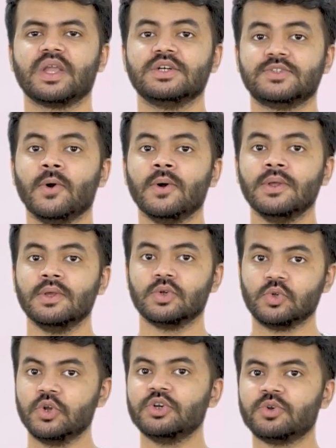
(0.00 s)
So
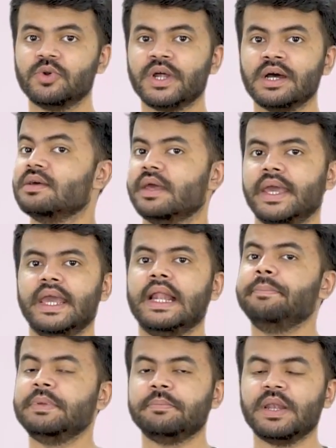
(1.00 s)
go to Quora,
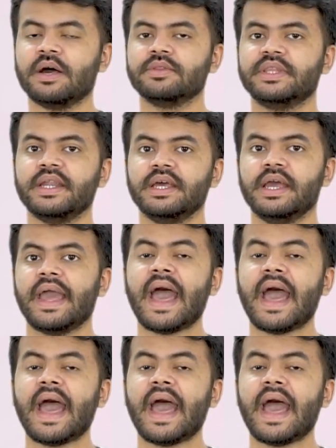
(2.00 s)
help people out there,